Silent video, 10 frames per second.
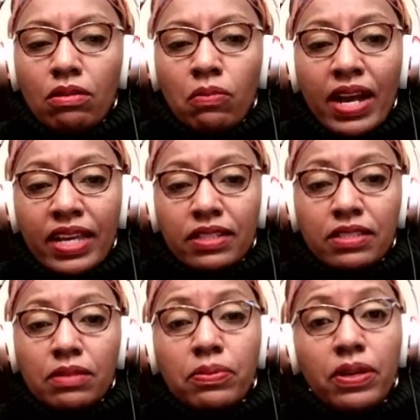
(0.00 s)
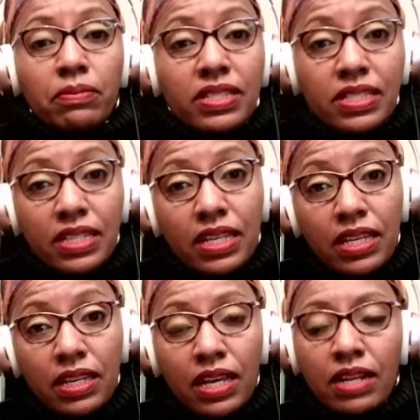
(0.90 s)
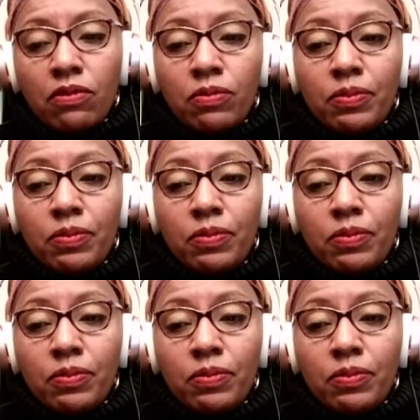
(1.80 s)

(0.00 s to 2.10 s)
white supremacy and the